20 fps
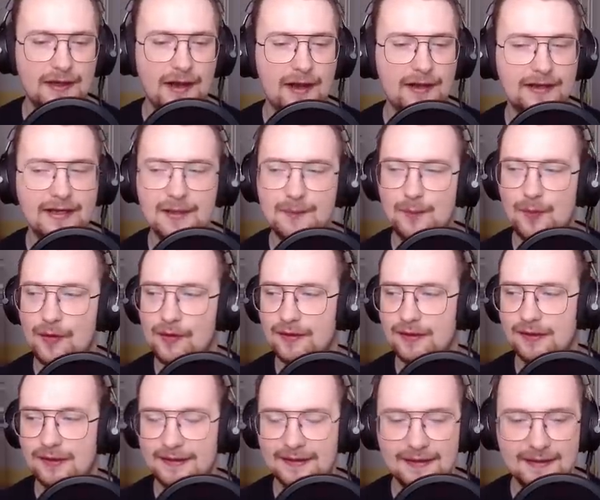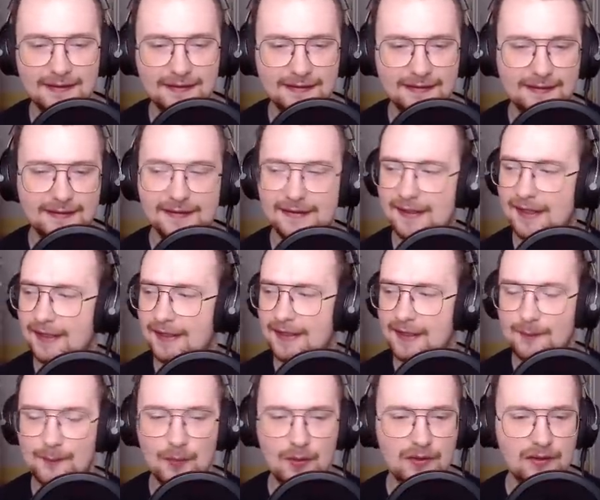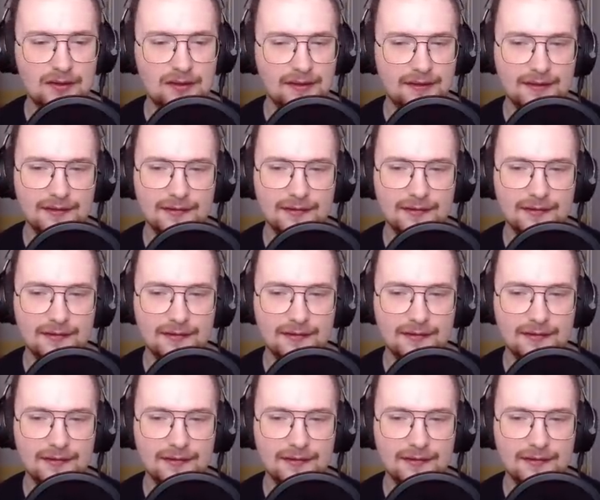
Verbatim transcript: I'll keep on clicking. I'll keep on clicking